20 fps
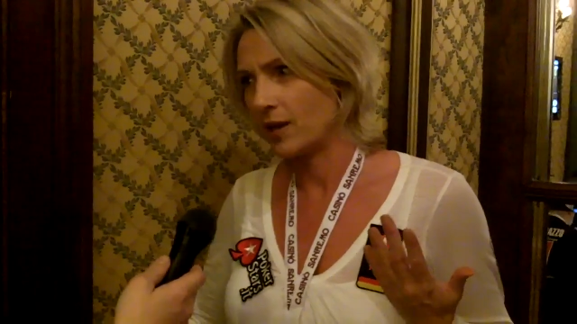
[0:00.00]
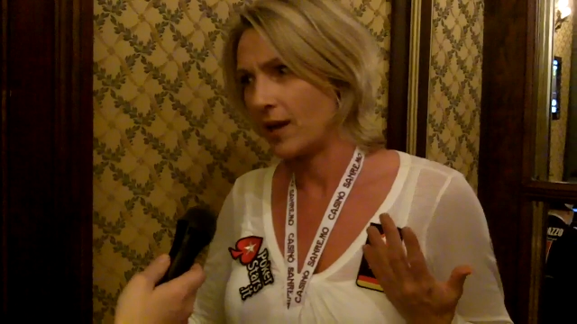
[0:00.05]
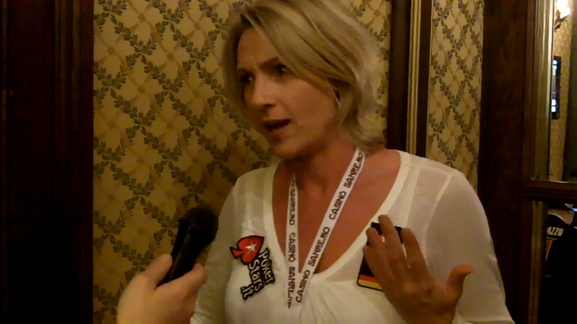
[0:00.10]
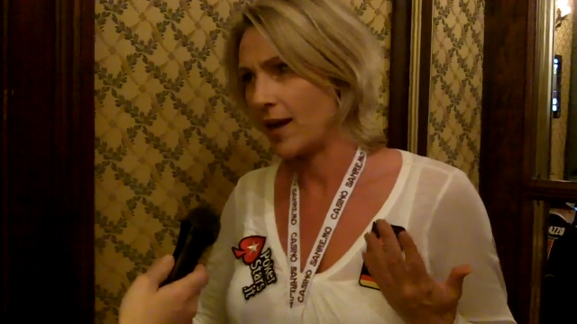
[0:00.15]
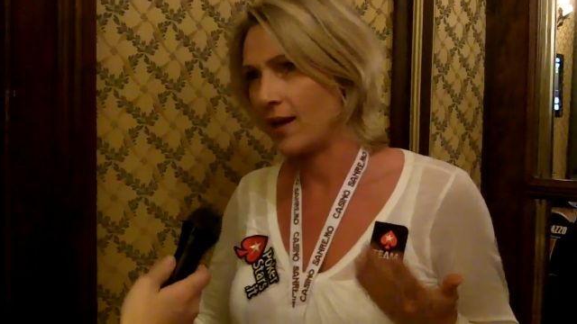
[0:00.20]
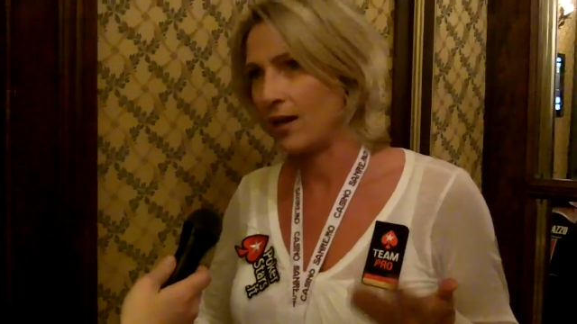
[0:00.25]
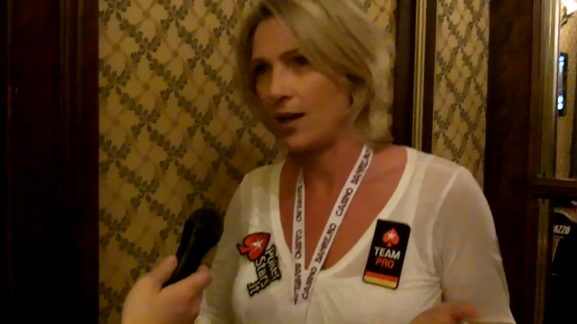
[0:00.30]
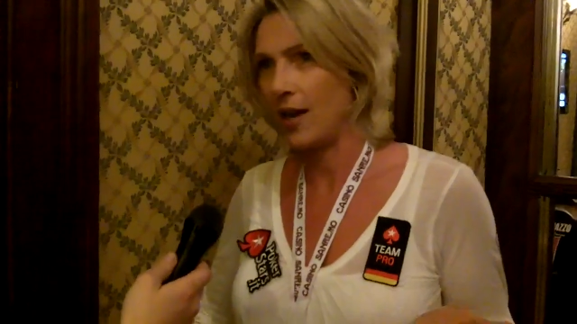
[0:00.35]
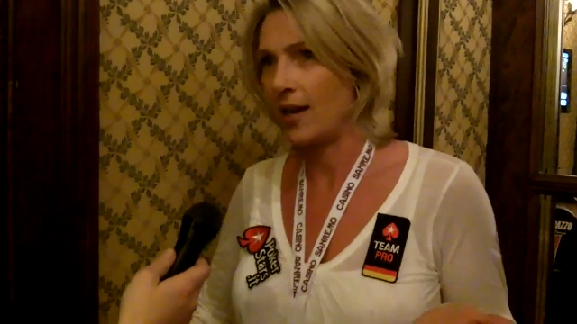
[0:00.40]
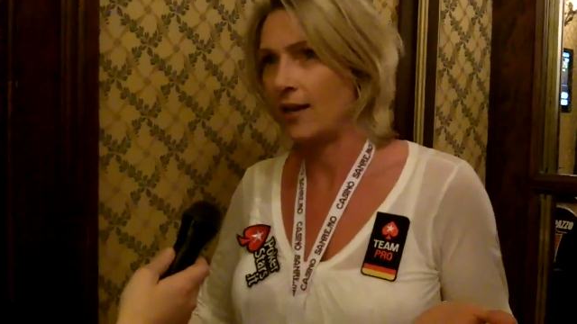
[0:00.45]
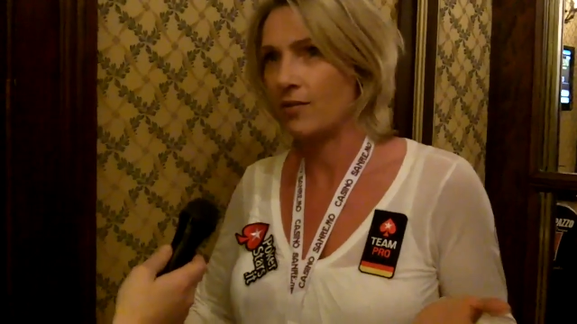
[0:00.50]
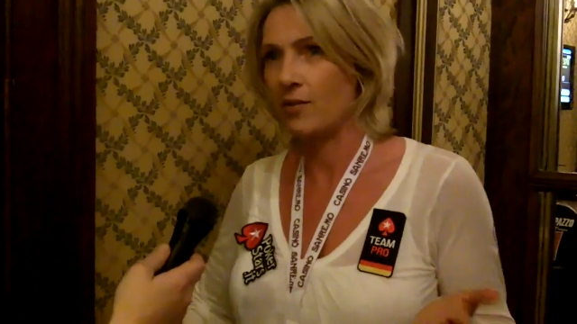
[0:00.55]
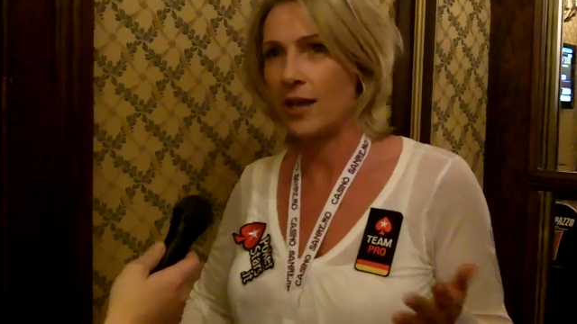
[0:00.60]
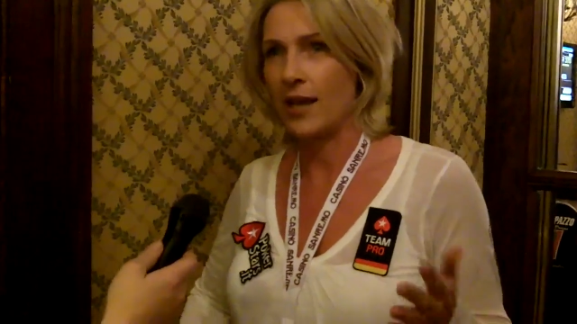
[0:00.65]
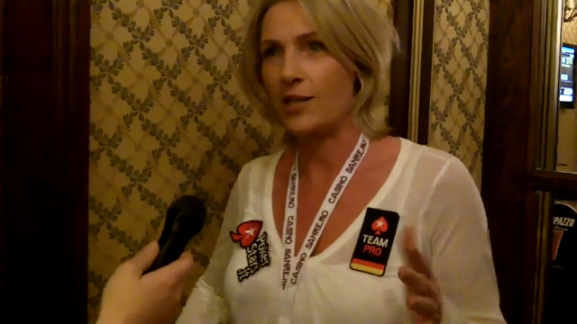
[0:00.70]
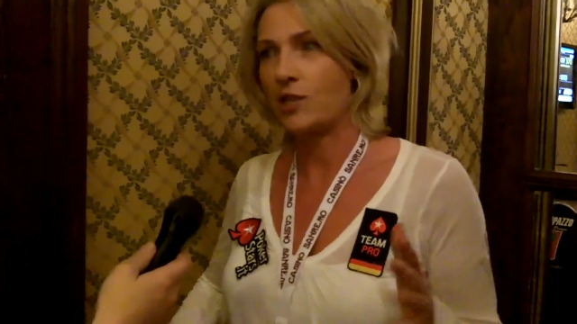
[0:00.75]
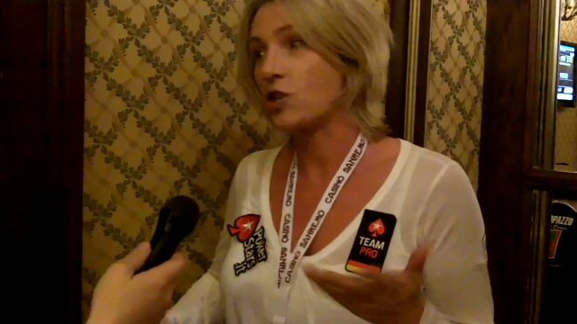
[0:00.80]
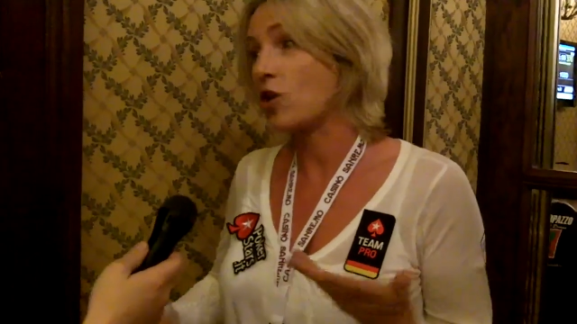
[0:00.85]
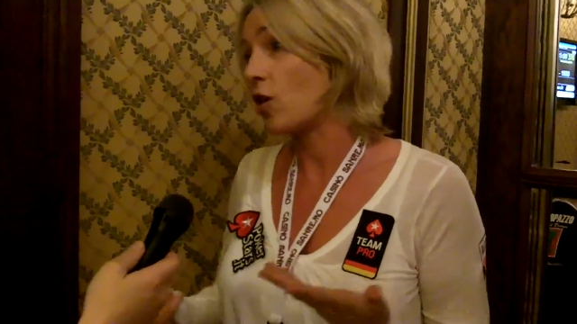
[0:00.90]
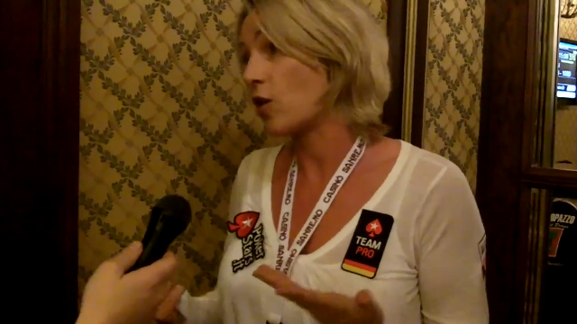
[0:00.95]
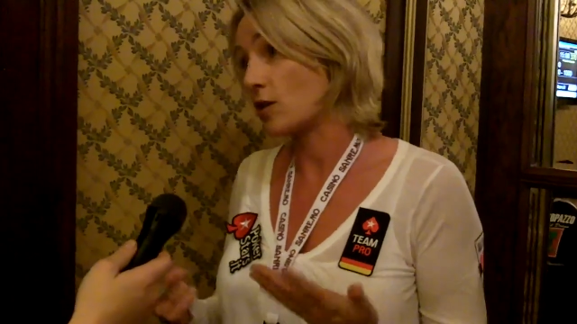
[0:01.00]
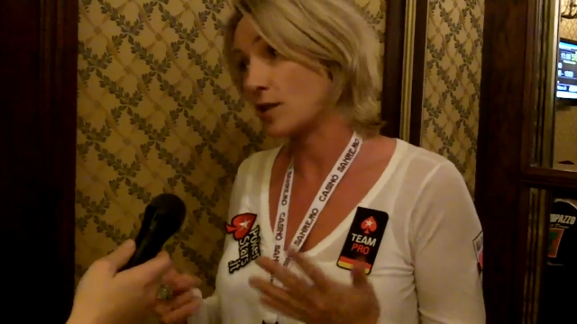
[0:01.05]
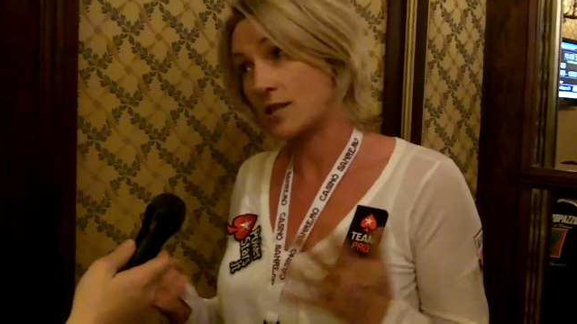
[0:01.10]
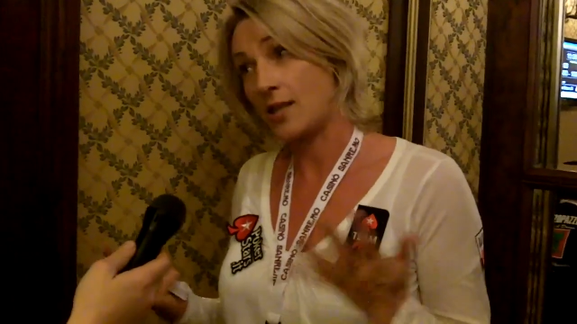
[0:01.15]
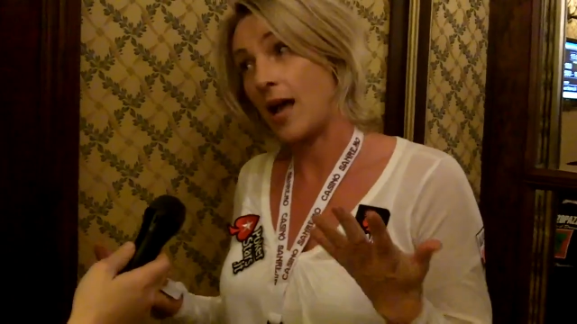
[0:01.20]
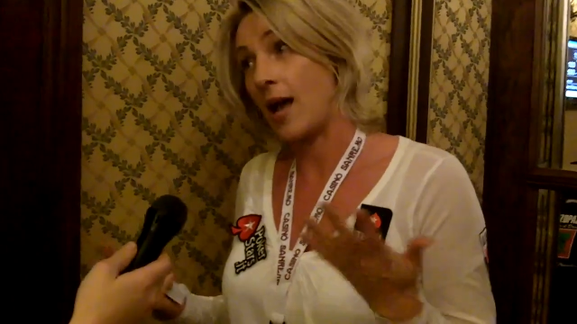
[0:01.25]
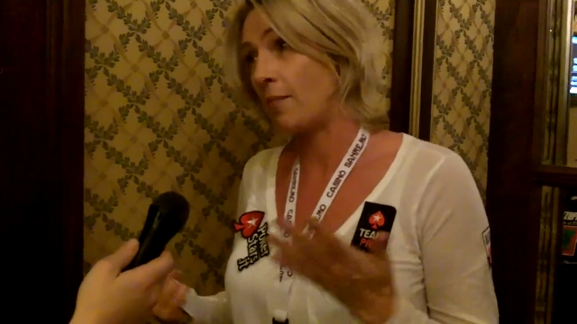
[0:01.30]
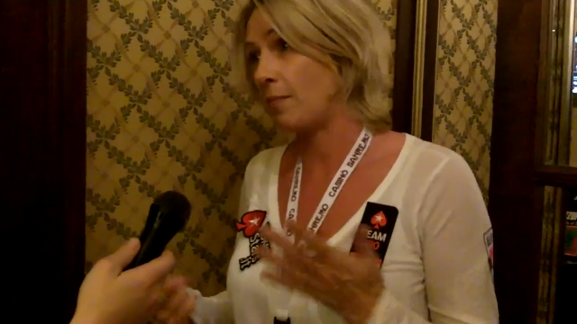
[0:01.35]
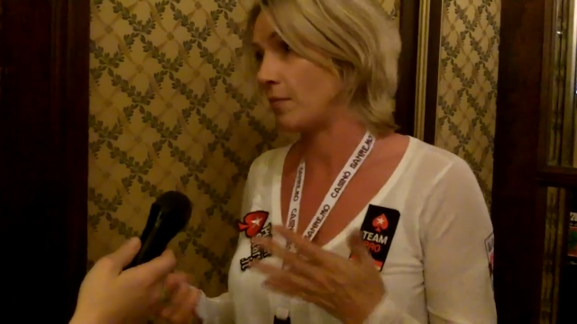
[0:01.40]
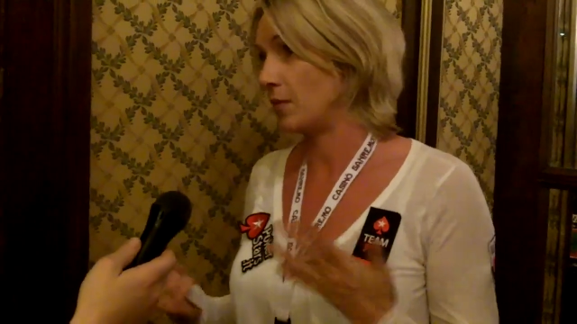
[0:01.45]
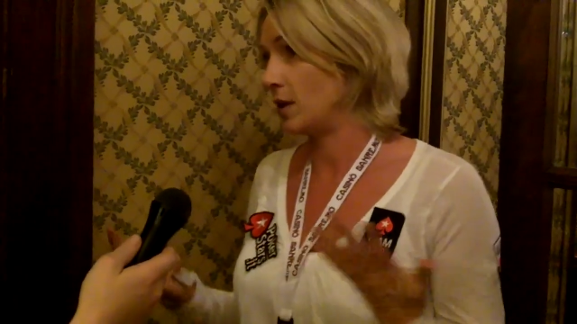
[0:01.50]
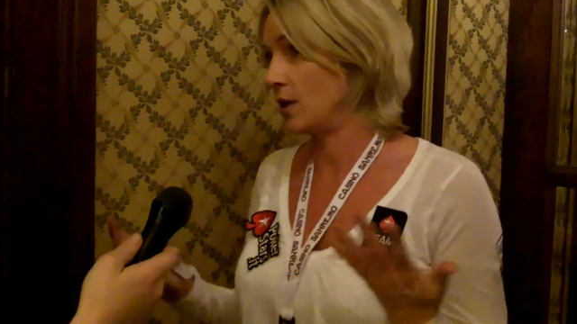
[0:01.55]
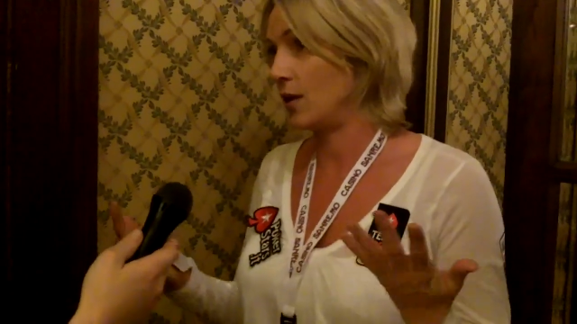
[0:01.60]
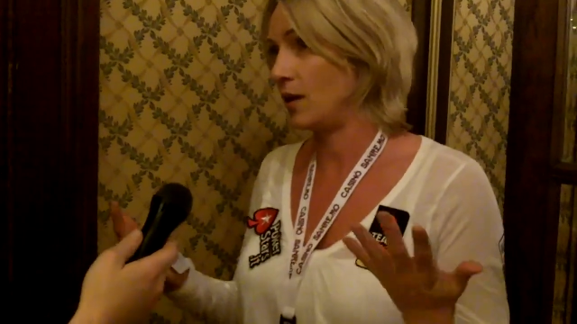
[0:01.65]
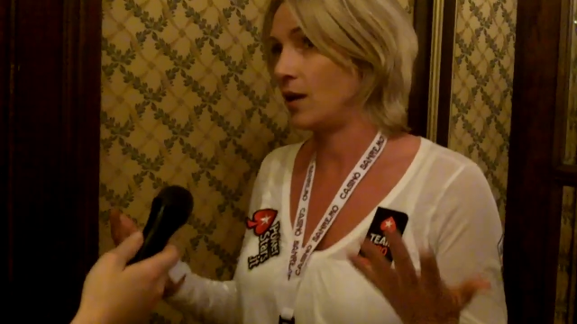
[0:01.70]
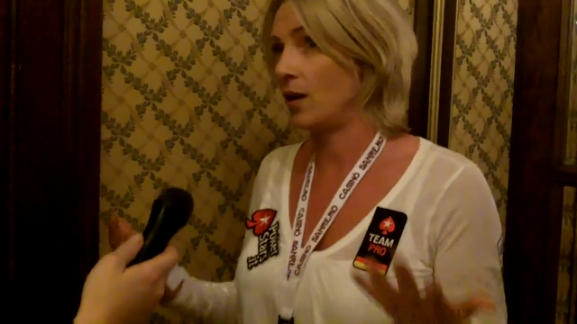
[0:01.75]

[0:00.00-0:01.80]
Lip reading: I saw some,